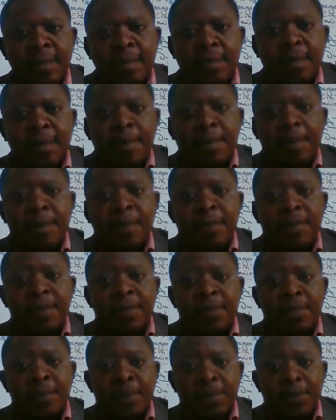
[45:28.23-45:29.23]
may be
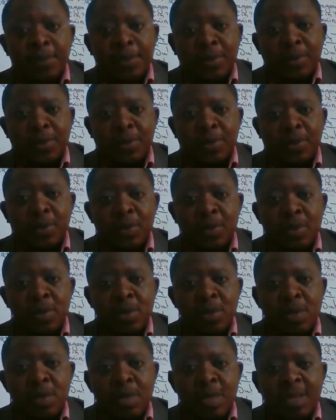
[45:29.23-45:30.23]
difficult to
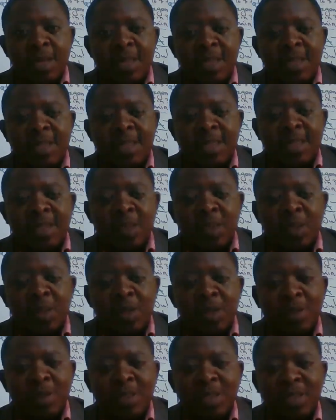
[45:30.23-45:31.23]
understand when
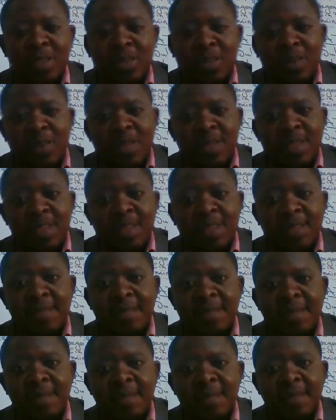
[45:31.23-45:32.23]
you just read the
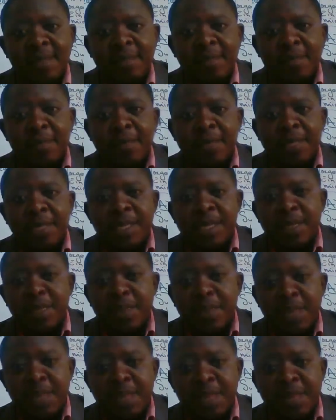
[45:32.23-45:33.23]
information
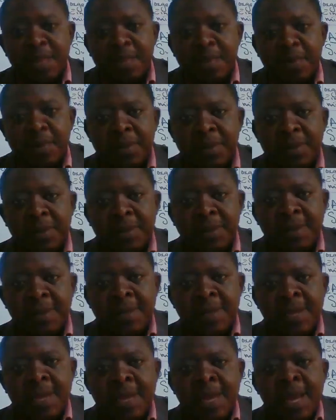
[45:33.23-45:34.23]
within the books.
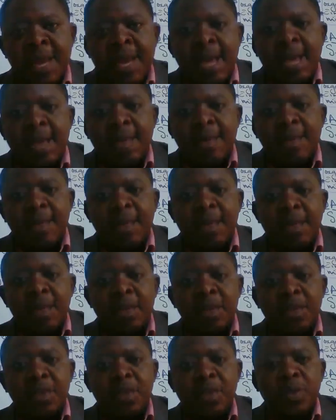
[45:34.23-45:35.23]
And I'm
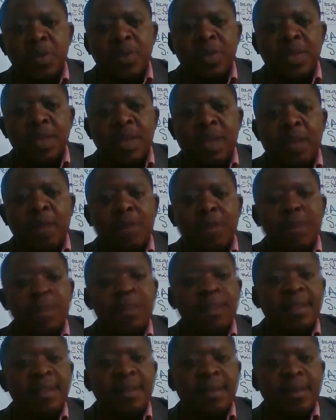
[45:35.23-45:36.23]
encouraging you to say, after
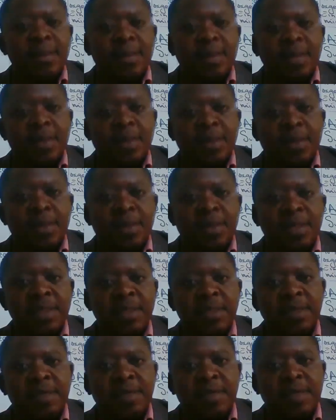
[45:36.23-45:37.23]
the recording
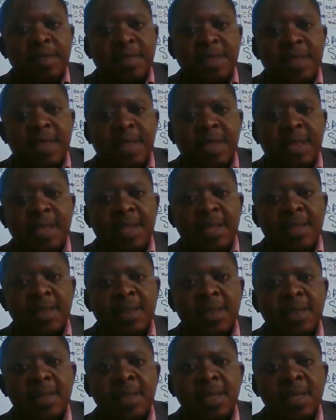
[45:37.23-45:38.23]
of this lesson,